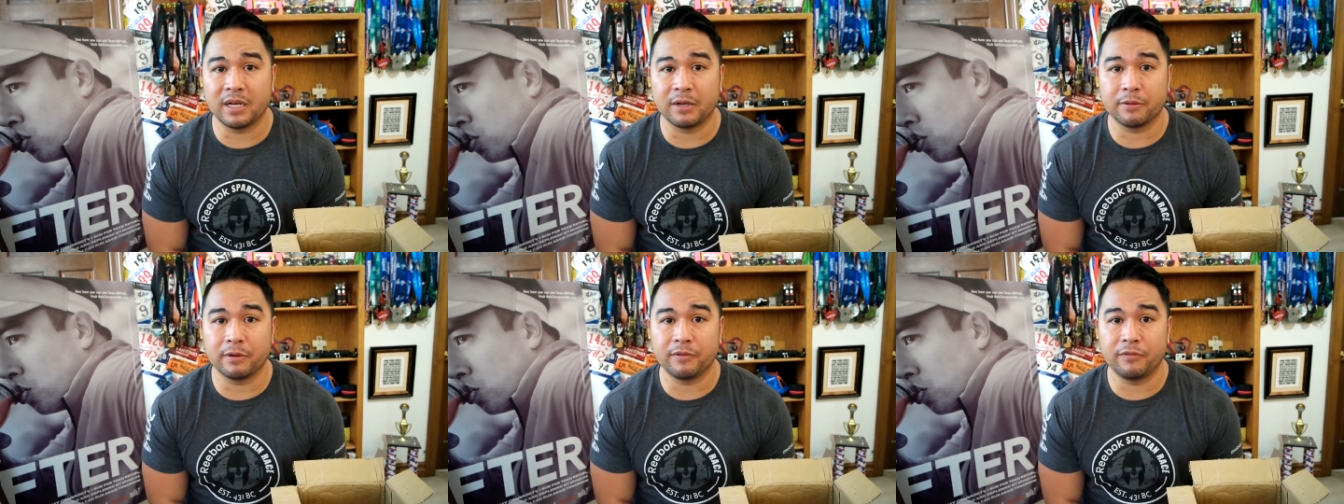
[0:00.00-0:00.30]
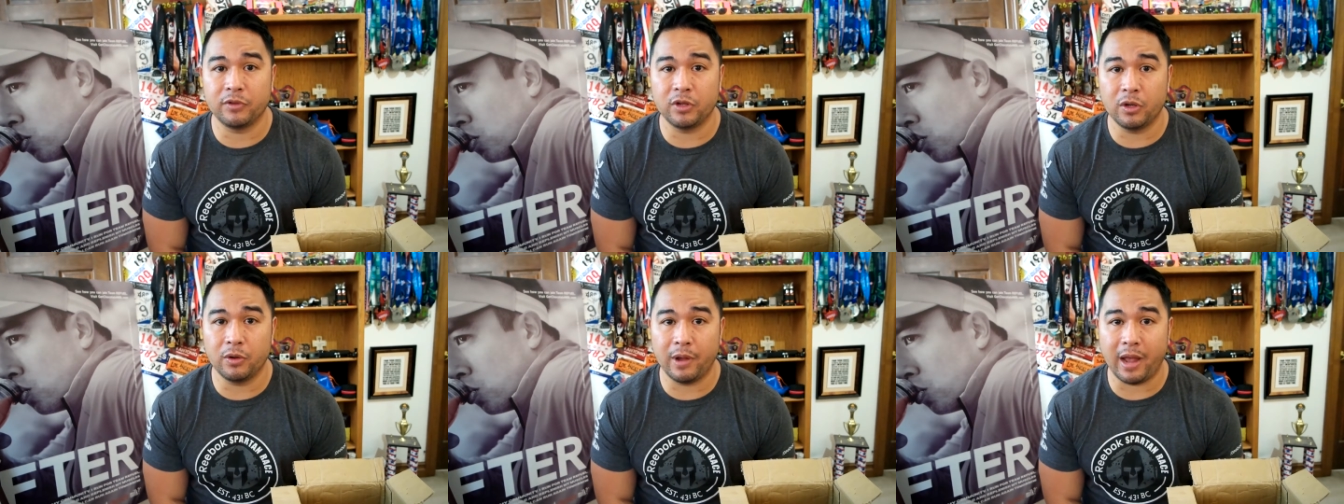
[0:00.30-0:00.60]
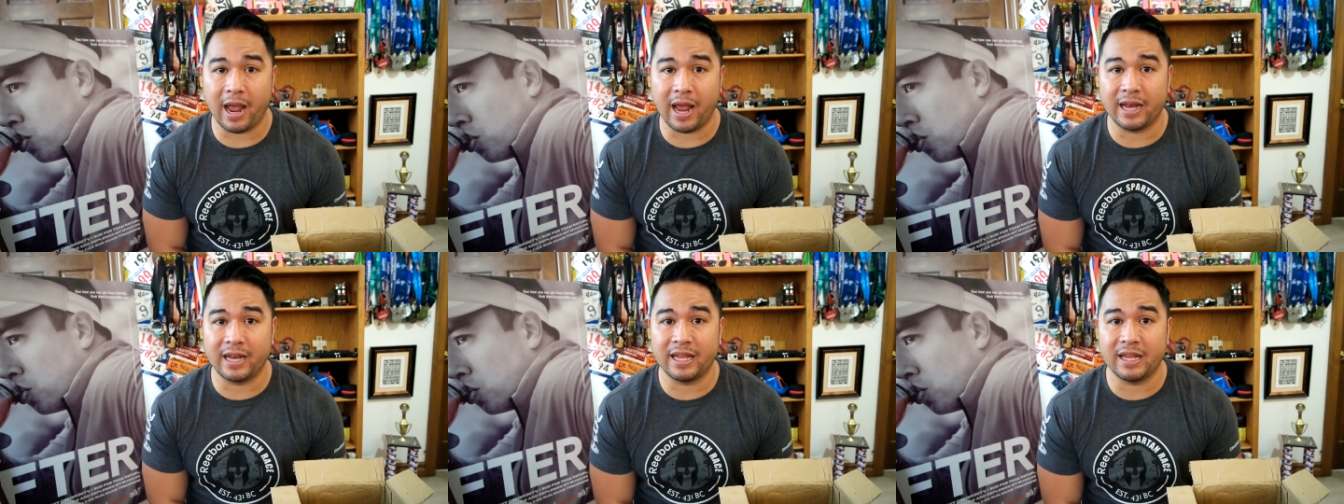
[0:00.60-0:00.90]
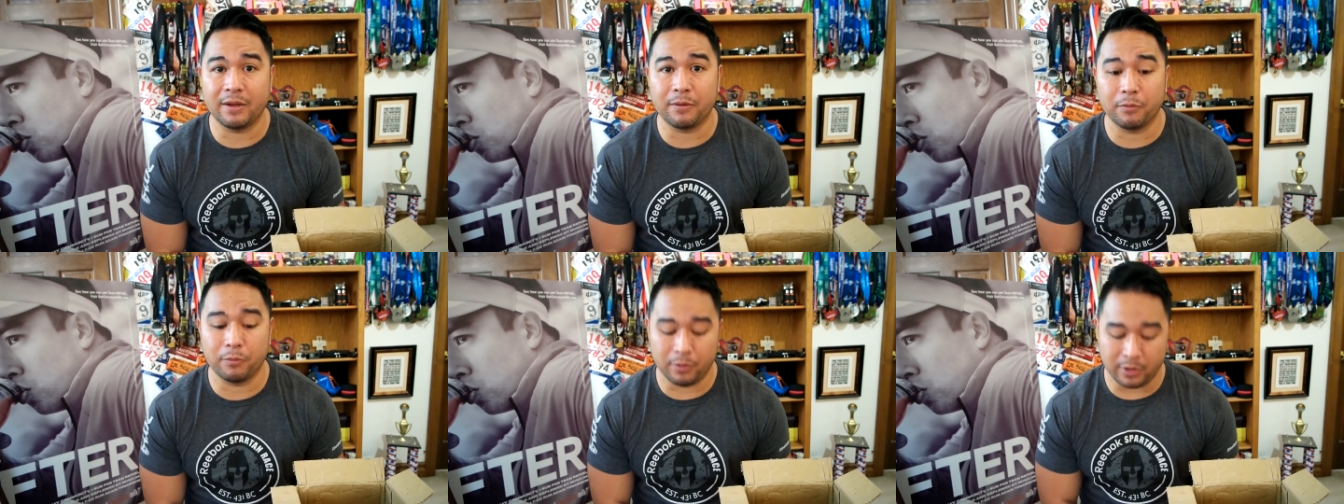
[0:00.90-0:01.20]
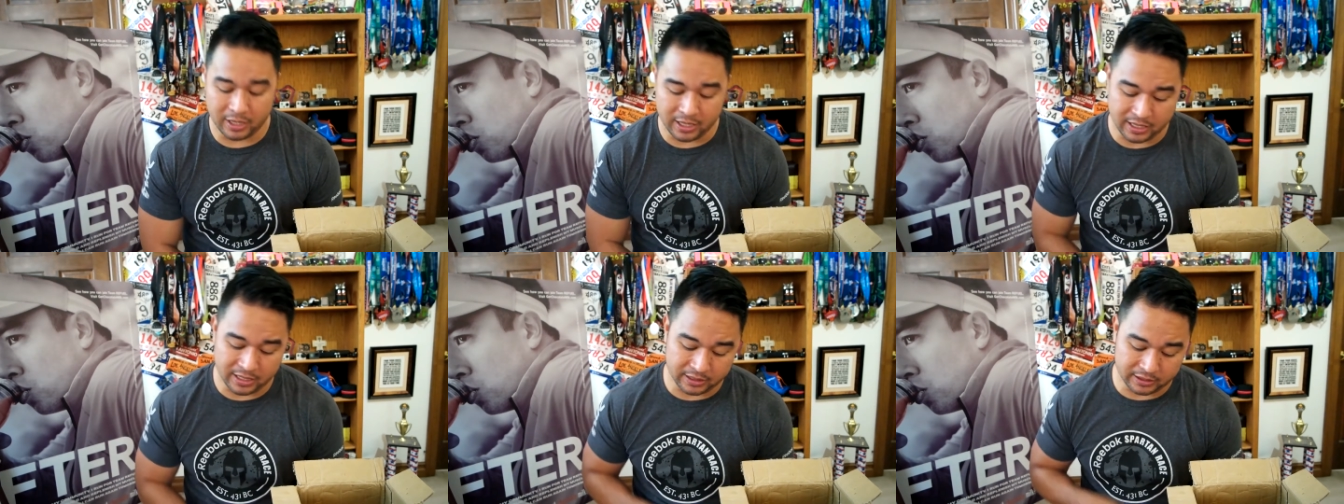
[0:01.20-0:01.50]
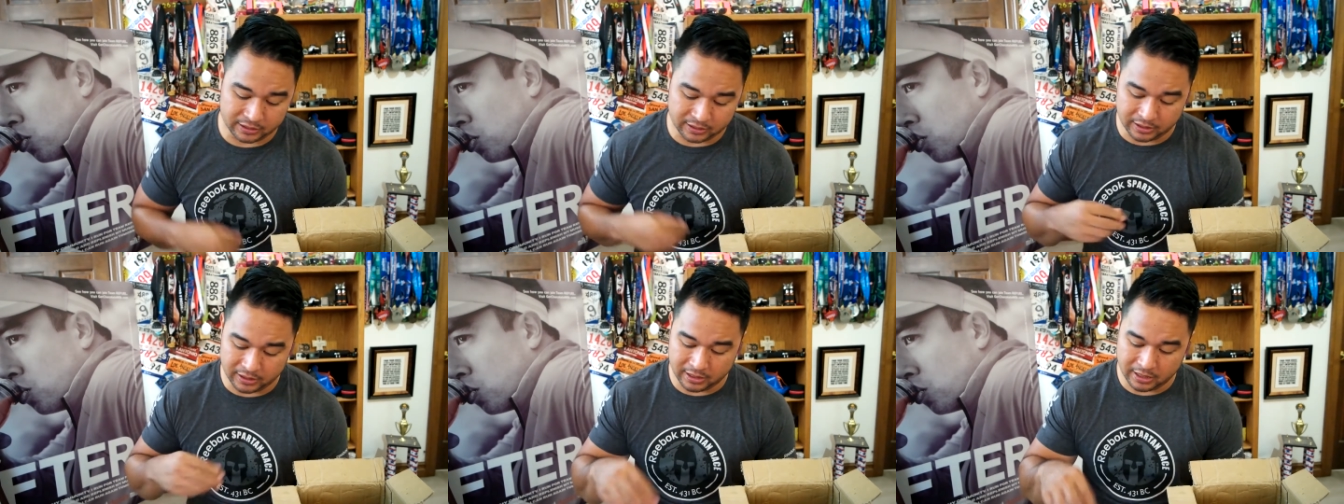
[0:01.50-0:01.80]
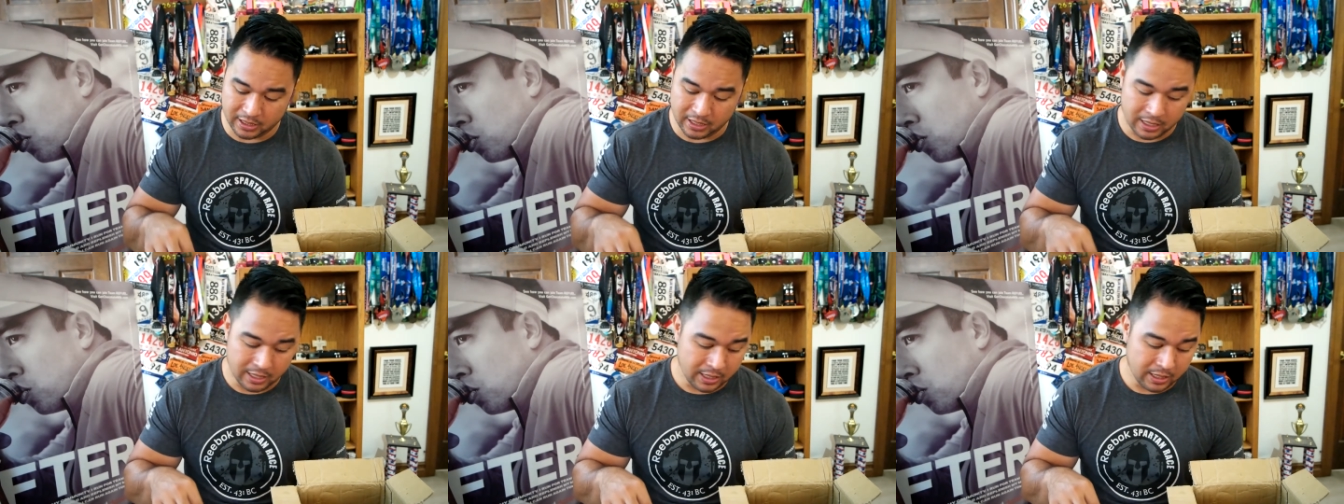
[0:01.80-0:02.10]
to review and it was
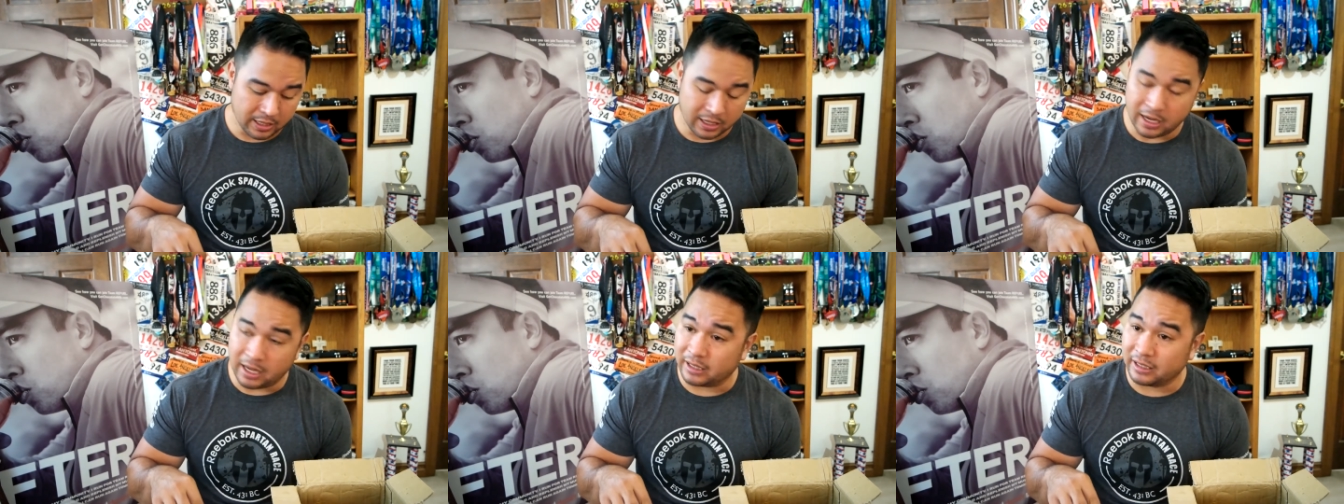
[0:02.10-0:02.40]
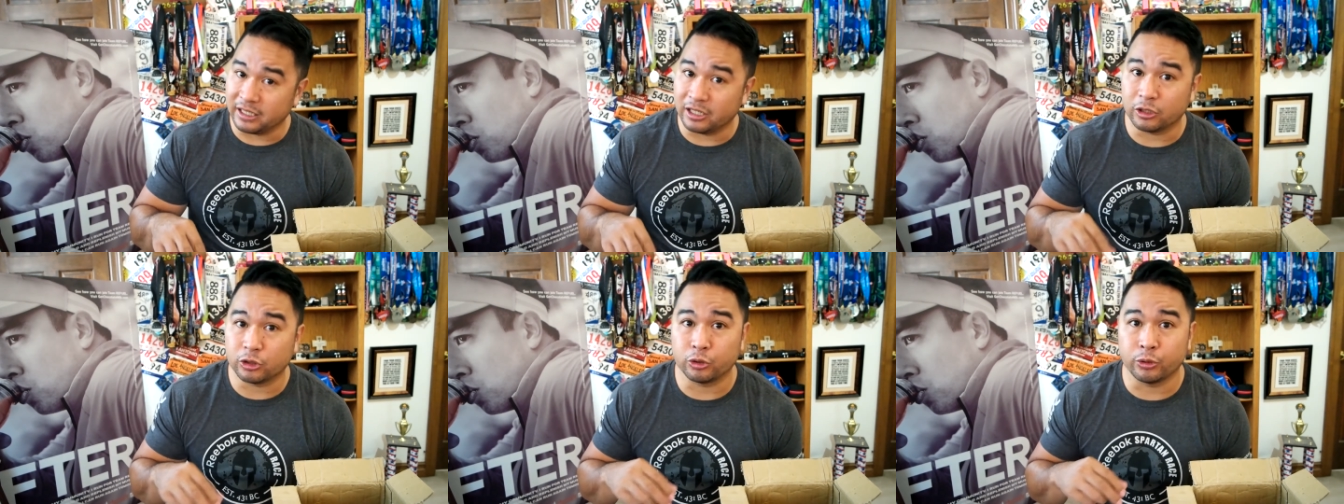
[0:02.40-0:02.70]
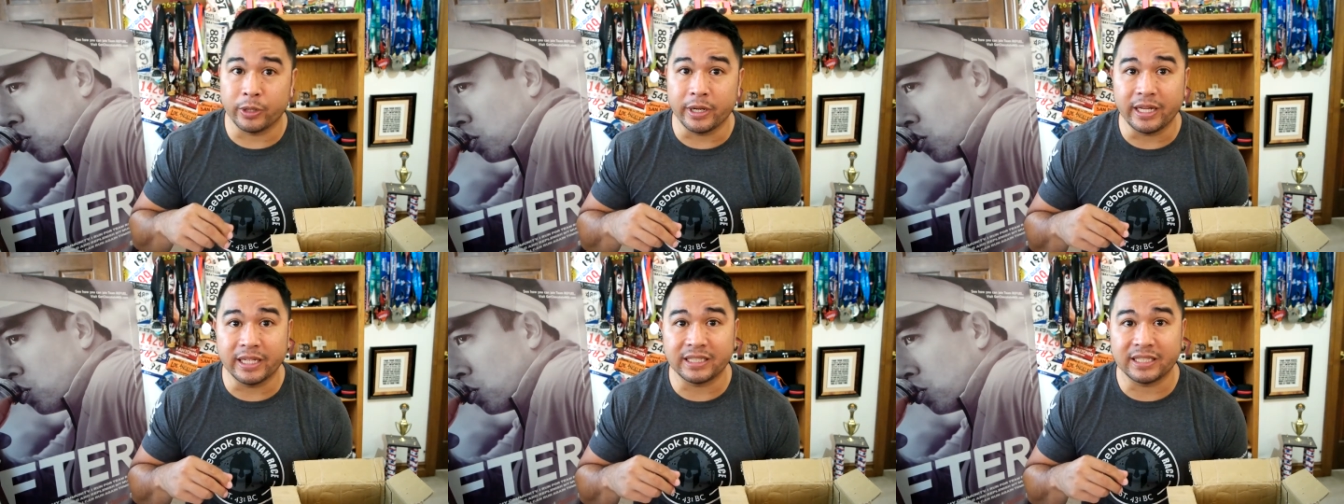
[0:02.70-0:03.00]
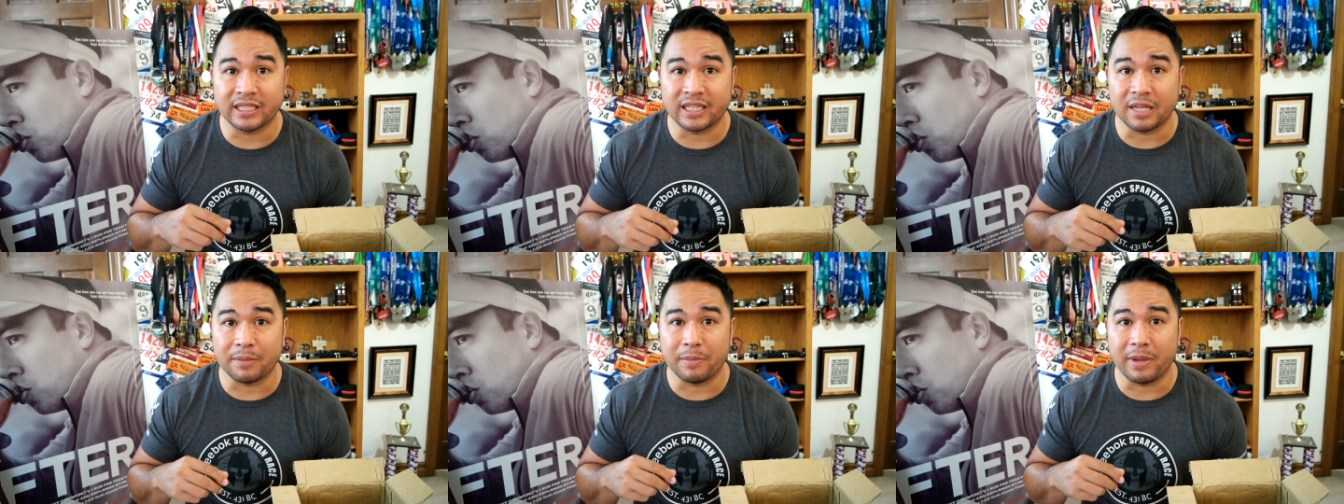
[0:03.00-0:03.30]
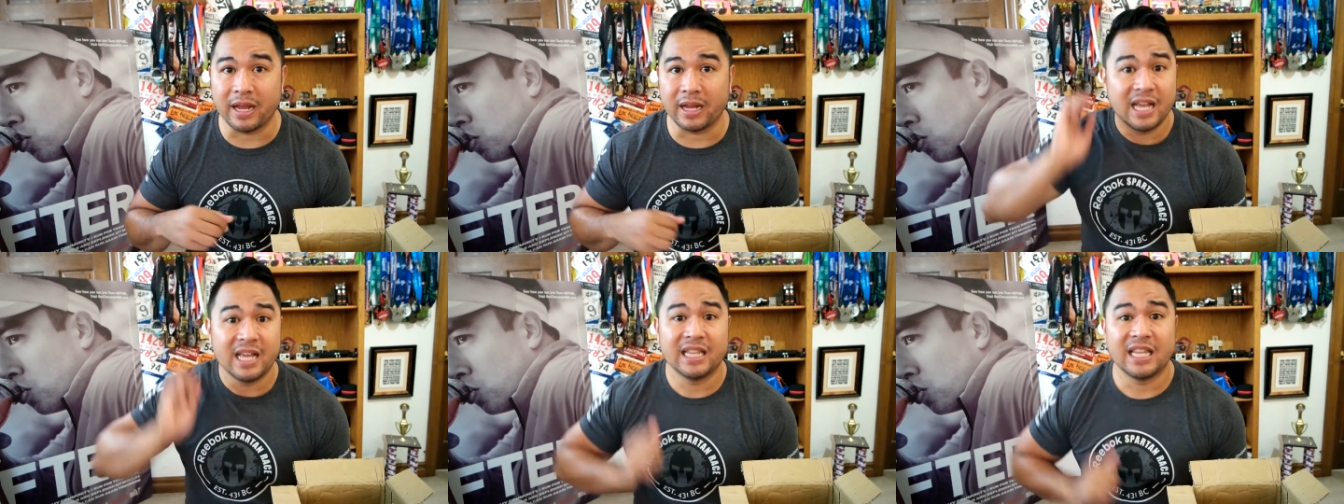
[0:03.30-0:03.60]
a little trinkets that they make.